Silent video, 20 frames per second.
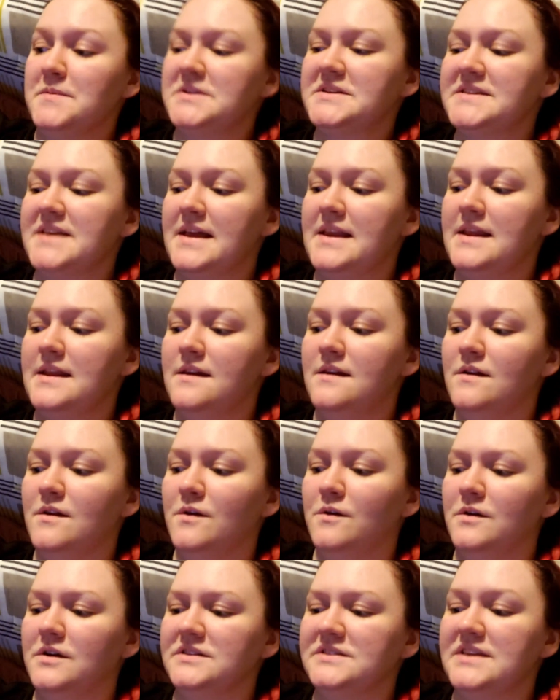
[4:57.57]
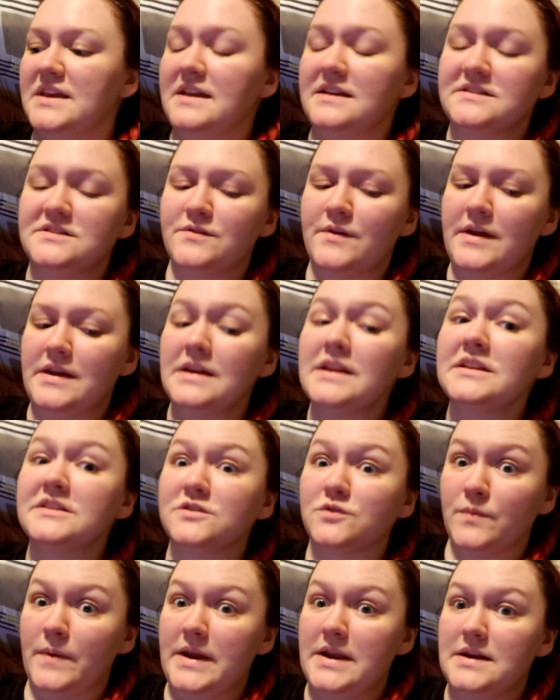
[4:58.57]
excited. Or I'll say, it's great.
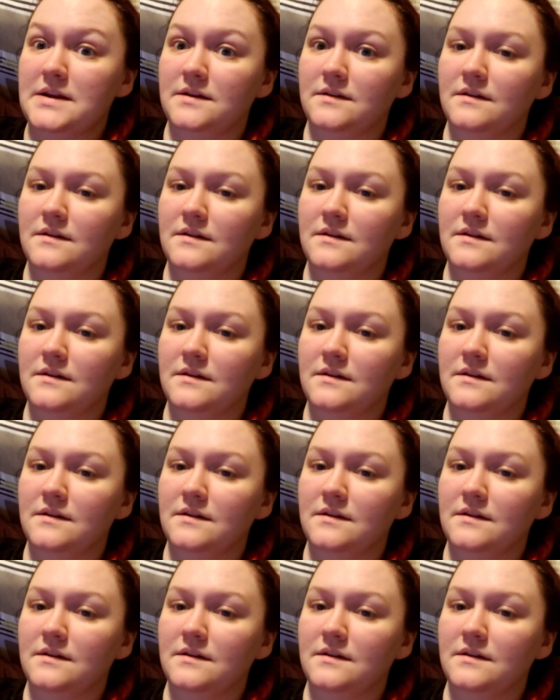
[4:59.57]
It's great.